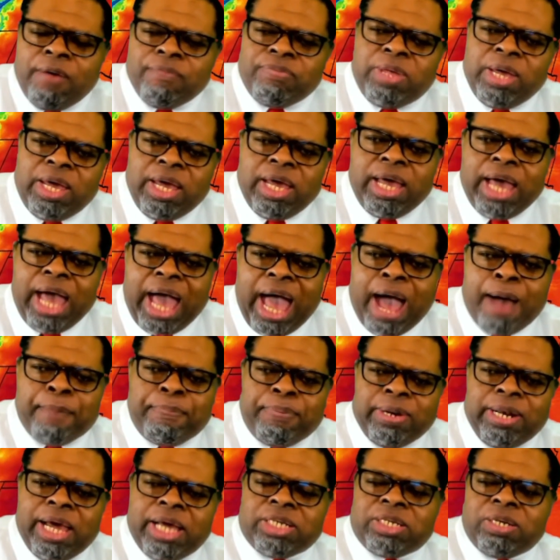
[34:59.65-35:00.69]
the
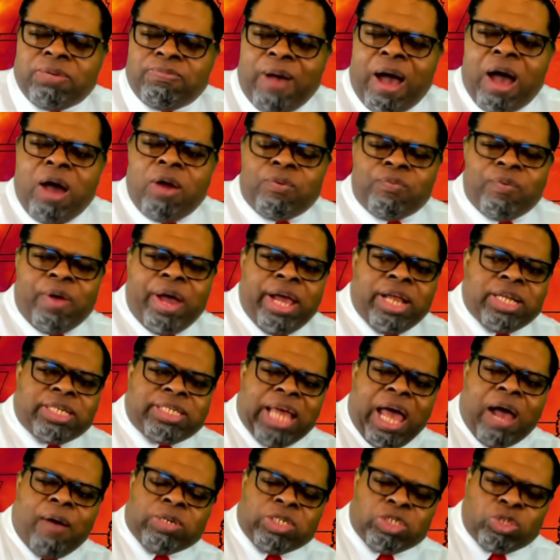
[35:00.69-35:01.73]
Appalachian Mountain Range
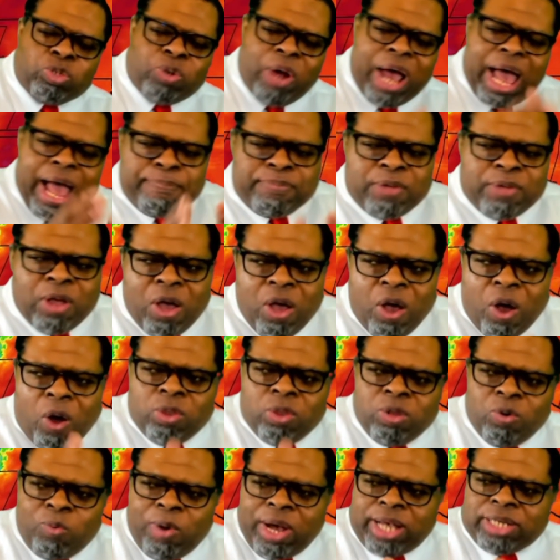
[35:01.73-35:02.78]
that was trapped
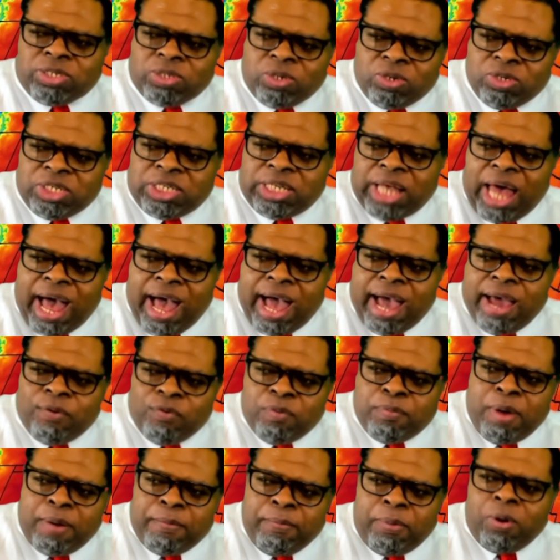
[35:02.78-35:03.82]
on the western side.
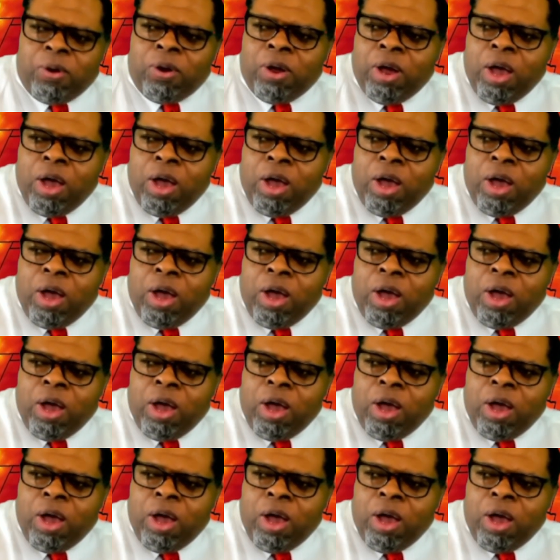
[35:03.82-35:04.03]
Remember